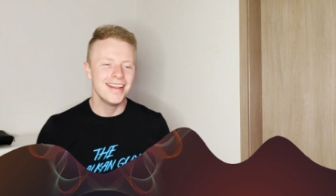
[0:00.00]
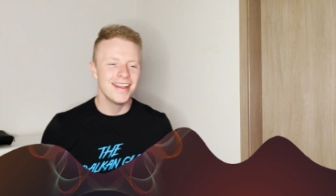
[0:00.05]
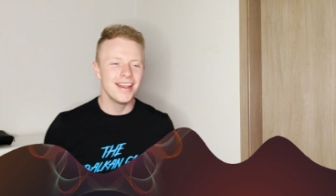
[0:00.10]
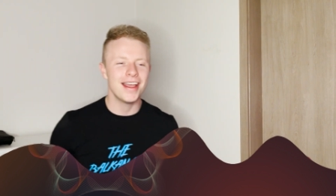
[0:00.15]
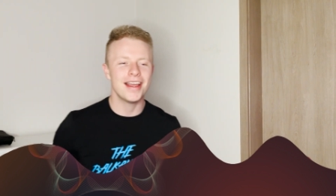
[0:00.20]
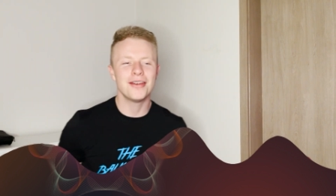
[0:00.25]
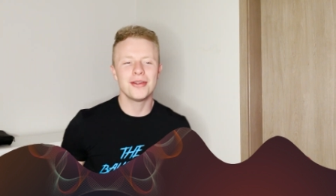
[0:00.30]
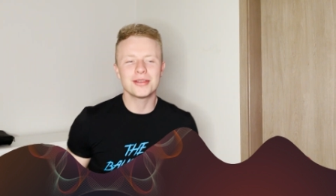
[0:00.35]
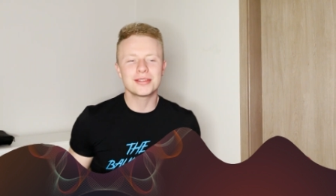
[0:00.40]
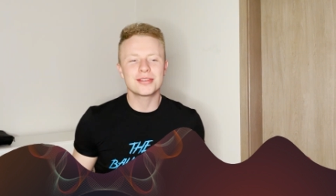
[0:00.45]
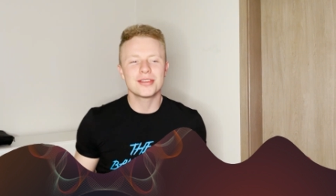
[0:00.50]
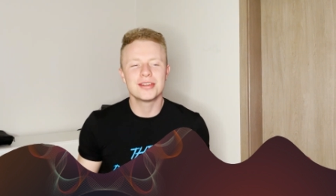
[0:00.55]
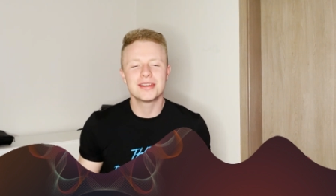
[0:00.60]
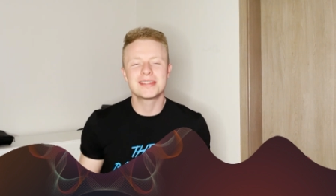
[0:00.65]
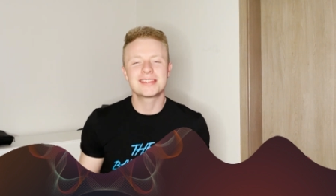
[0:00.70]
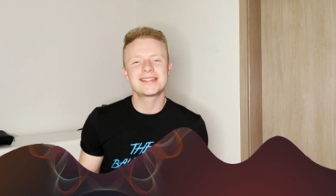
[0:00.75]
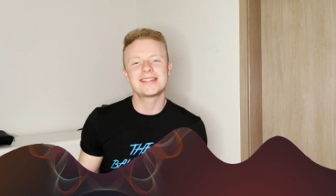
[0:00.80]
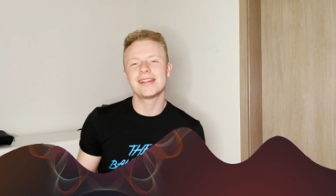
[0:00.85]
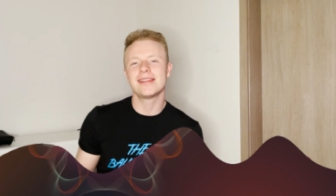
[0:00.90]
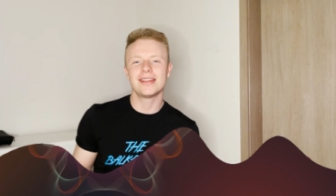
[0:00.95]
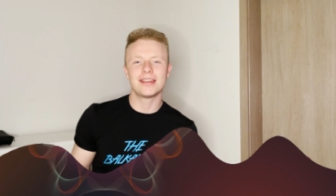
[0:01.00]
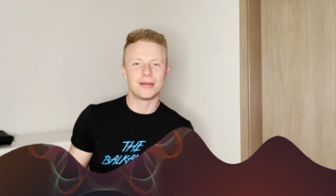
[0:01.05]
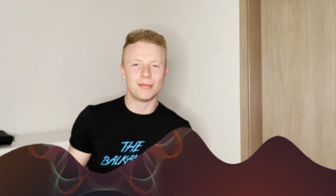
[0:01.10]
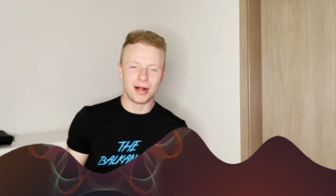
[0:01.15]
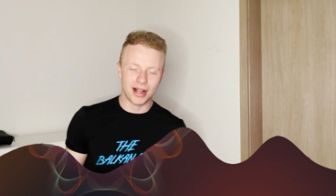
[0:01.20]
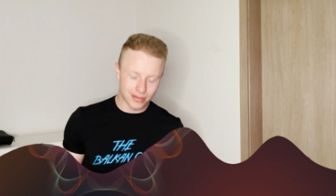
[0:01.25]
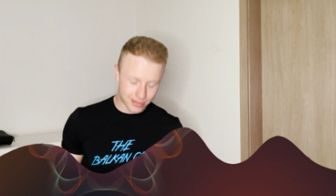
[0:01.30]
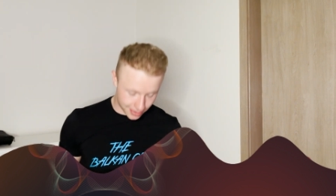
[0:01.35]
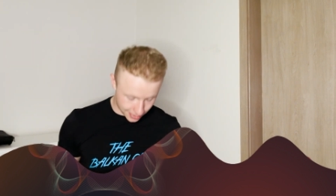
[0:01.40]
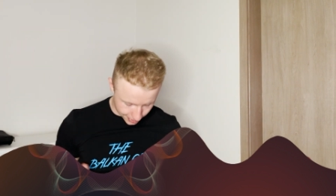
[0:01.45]
And also, it's still in the
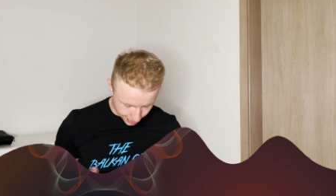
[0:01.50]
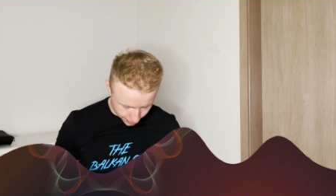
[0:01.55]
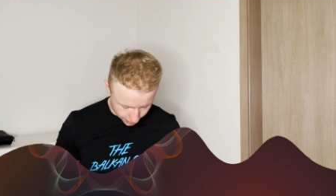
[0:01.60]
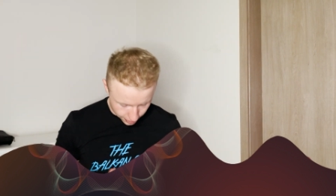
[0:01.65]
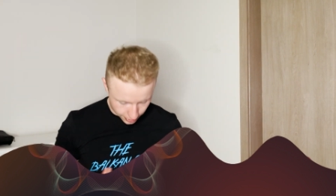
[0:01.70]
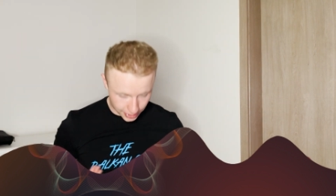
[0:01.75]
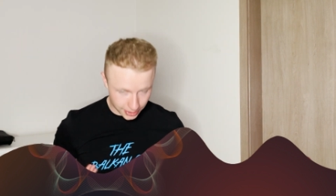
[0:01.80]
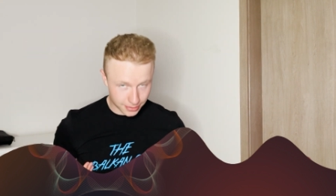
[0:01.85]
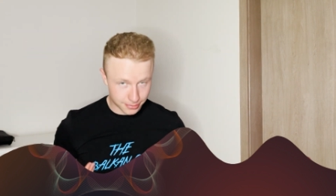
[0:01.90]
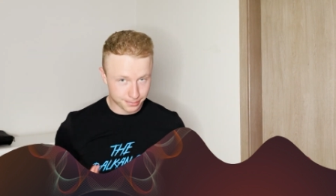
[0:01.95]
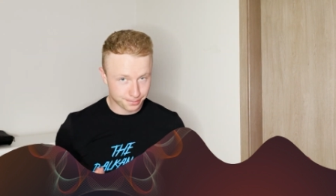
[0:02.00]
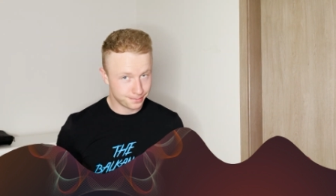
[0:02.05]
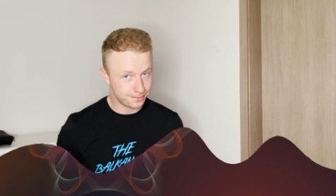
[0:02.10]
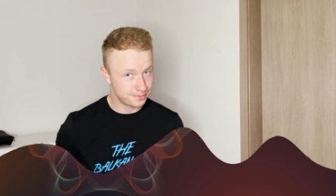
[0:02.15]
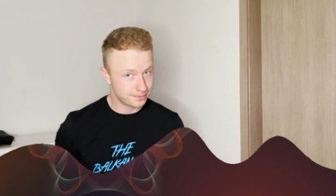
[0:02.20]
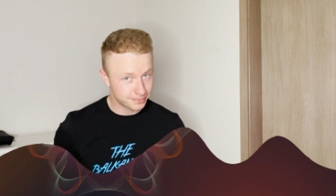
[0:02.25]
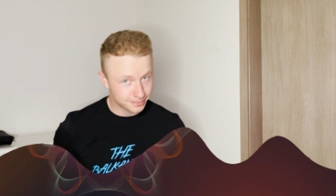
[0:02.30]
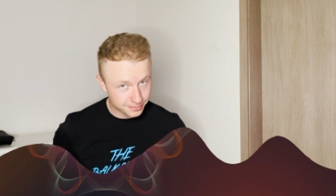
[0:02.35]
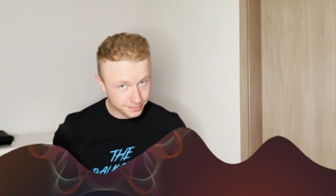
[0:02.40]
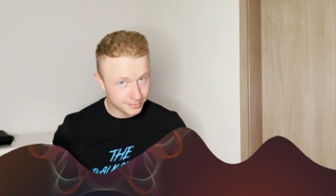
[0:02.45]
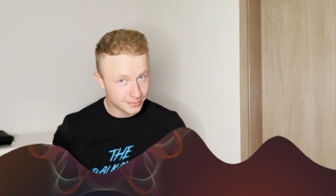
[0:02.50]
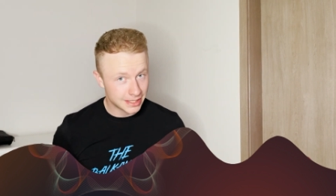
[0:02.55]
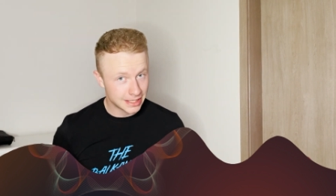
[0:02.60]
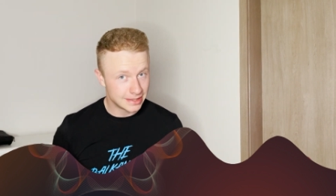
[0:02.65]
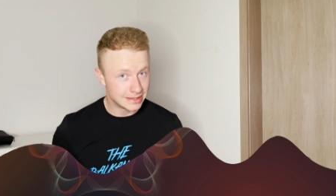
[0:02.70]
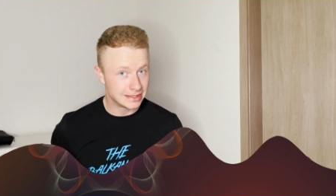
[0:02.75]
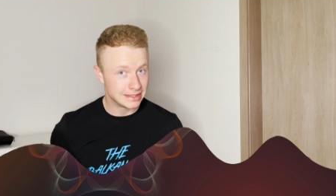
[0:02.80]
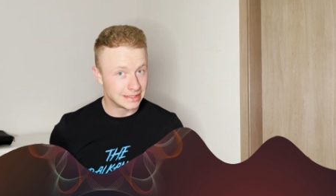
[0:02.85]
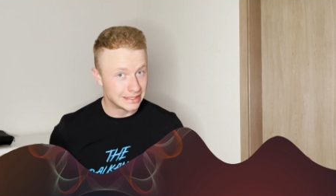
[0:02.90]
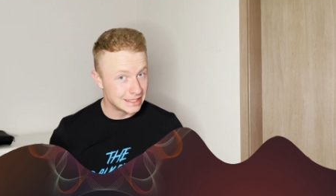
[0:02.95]
Balkans, so like,
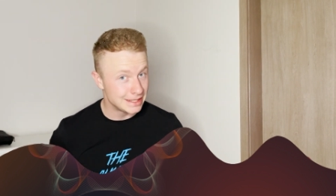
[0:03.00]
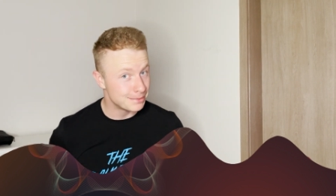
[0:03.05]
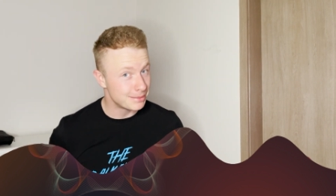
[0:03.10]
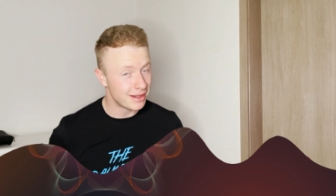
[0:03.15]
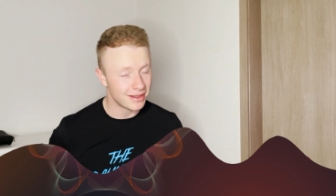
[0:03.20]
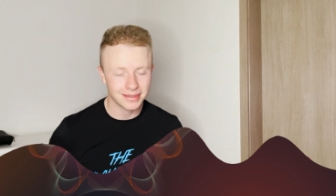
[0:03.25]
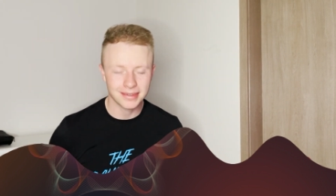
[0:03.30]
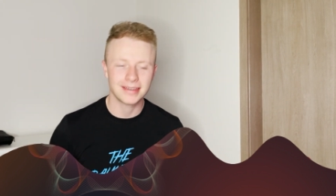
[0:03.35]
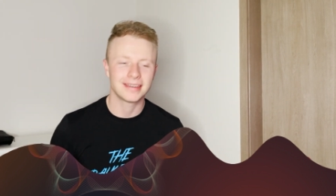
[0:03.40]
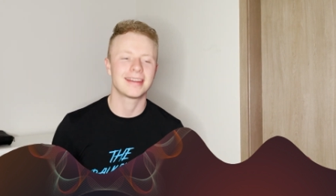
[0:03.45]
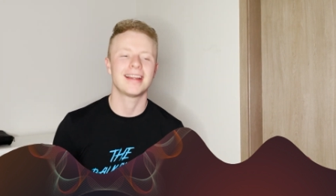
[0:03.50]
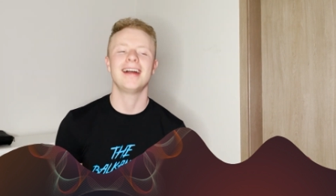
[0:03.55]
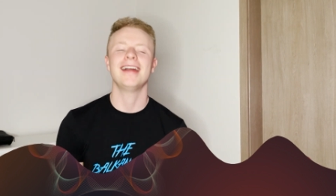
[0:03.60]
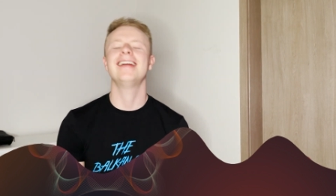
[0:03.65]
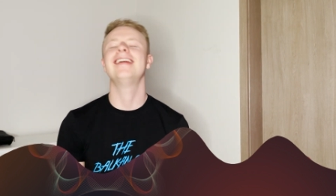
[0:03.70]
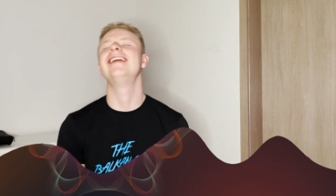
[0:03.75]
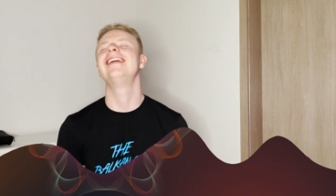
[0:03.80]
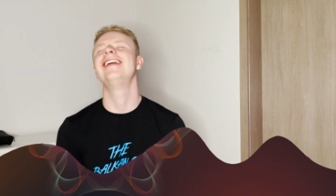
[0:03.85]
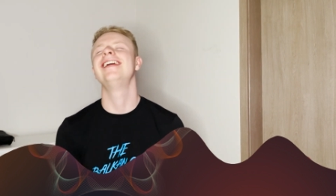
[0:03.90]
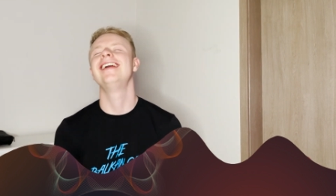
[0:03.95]
the Balkan guy.